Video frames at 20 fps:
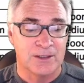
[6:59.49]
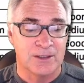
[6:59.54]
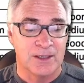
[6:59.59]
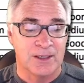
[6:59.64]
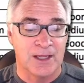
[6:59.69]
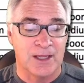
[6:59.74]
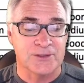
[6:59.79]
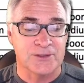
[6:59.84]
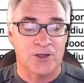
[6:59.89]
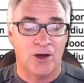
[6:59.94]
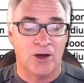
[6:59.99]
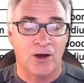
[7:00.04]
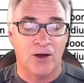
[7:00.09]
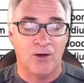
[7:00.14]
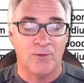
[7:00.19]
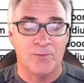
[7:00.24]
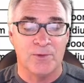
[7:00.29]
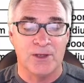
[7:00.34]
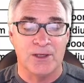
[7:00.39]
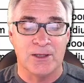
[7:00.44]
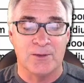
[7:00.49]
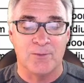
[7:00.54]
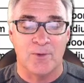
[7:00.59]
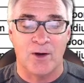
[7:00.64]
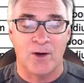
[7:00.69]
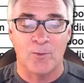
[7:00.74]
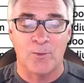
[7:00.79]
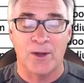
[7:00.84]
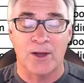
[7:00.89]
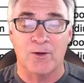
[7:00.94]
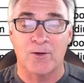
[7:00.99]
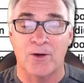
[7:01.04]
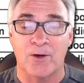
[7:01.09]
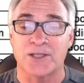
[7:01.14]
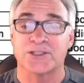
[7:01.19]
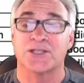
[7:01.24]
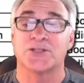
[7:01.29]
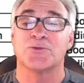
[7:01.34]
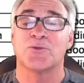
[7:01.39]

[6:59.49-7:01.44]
It's all medium all the way across. Because